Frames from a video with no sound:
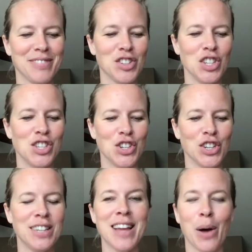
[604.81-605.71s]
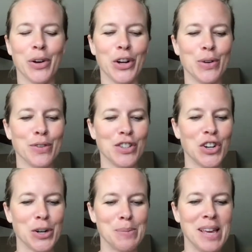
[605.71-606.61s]
She stood, towering over
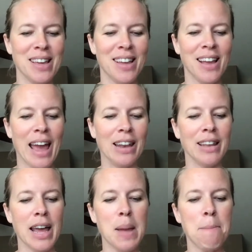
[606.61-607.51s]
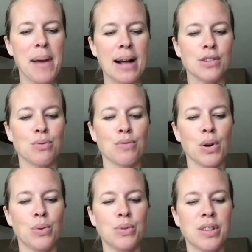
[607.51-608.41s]
Jeremy, and led him past
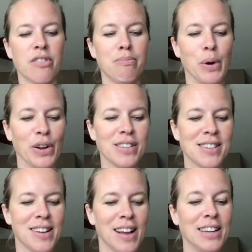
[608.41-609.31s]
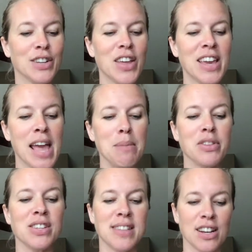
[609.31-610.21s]
rows of books until they came to the
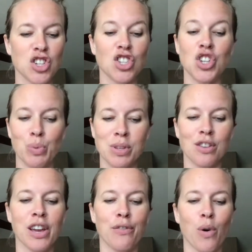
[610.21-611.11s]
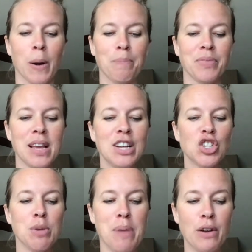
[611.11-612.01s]
section she was looking for. She
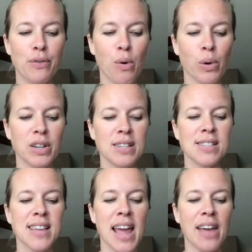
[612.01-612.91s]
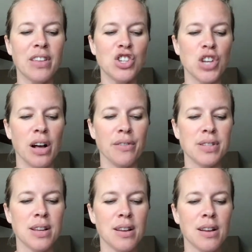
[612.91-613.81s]
bent forward to scan the shelves,
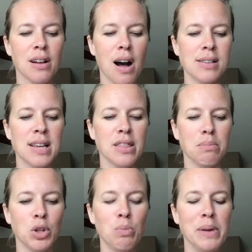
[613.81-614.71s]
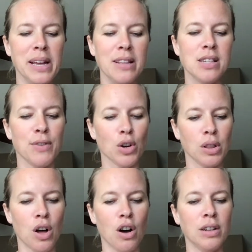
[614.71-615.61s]
causing the blue beads of her
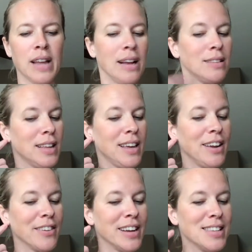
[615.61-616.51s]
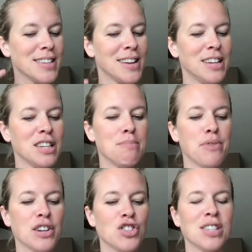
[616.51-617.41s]
long dangling earrings to
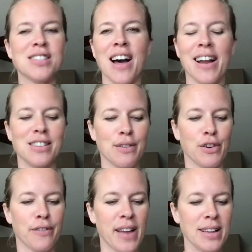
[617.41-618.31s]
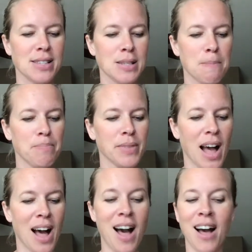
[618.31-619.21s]
brush the sides of her face.
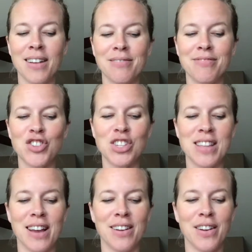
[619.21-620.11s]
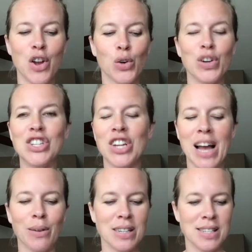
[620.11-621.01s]
Aha, she said, reaching
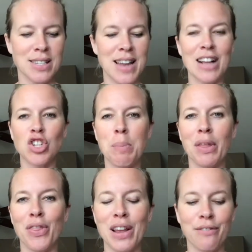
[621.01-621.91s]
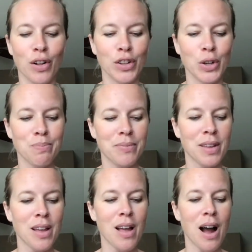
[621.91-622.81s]
out to snatch up a thin volume.
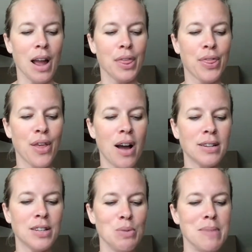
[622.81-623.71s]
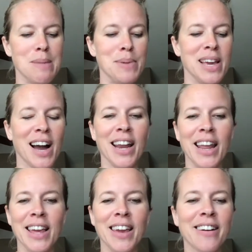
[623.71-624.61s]
I thought you might be
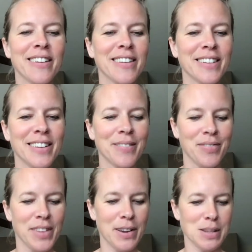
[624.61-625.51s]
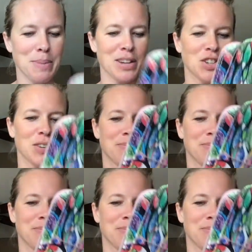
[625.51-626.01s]
hiding here. Here's a picture.